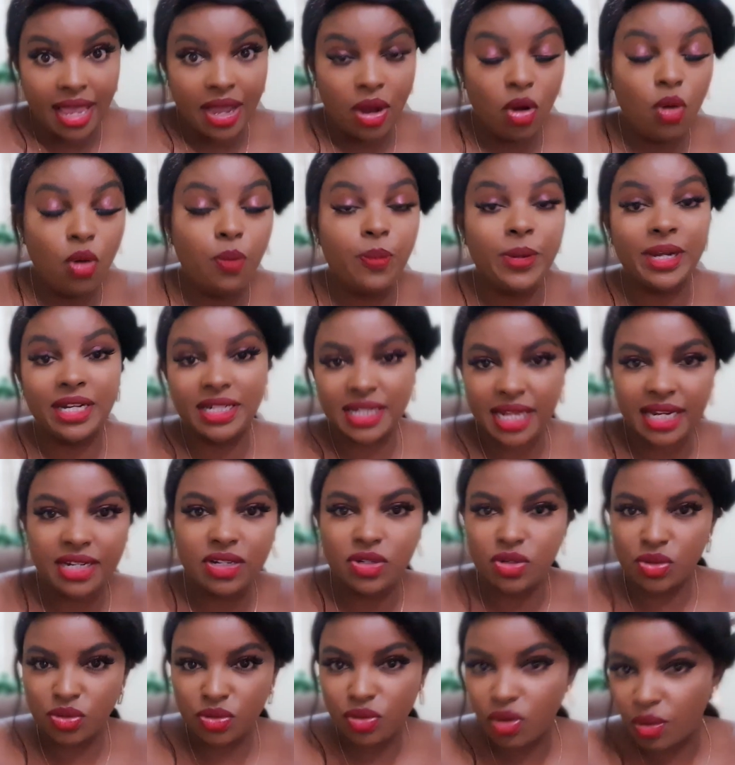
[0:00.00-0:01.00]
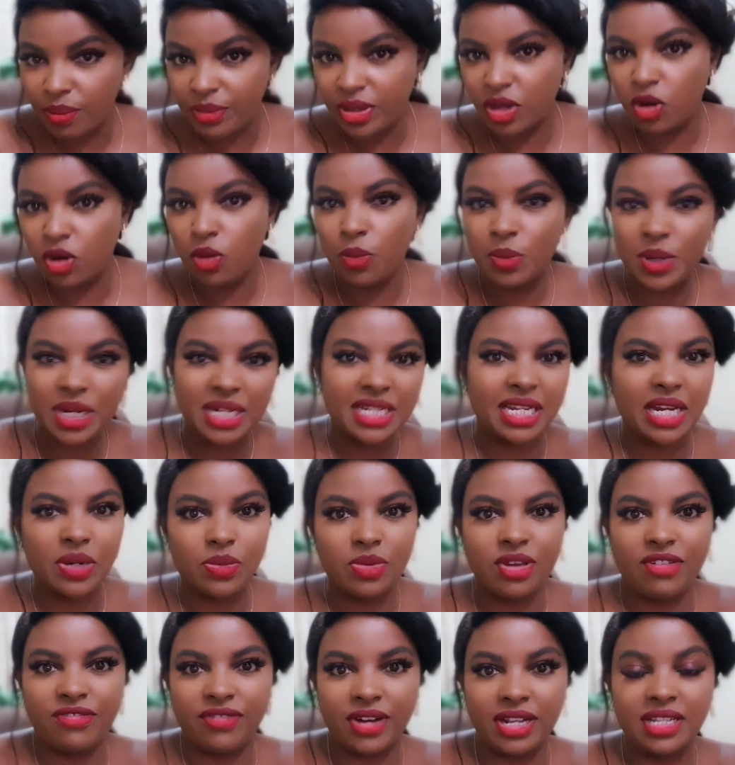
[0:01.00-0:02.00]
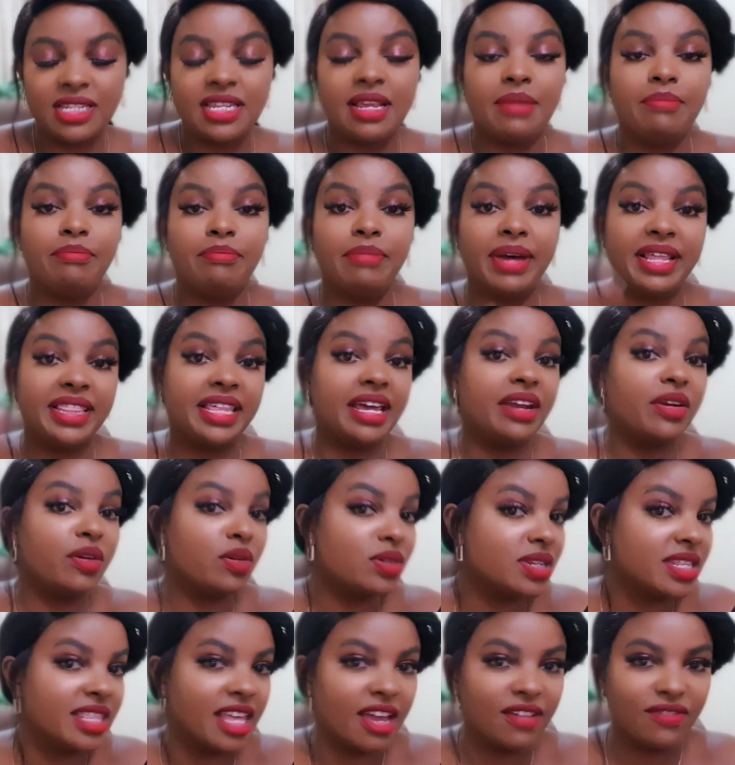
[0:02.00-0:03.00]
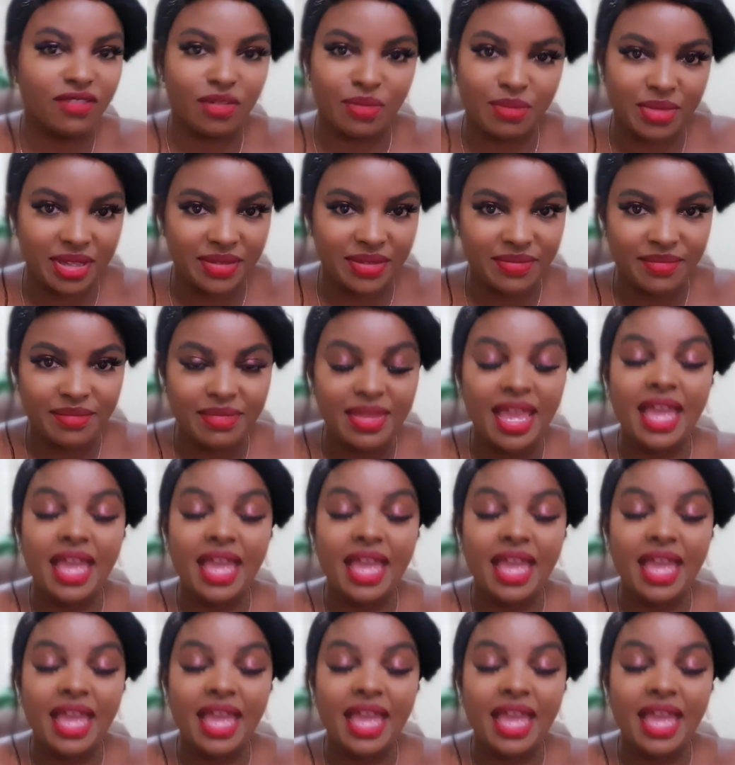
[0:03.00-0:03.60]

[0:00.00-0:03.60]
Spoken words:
who pretend we're friends, but they're not there for me.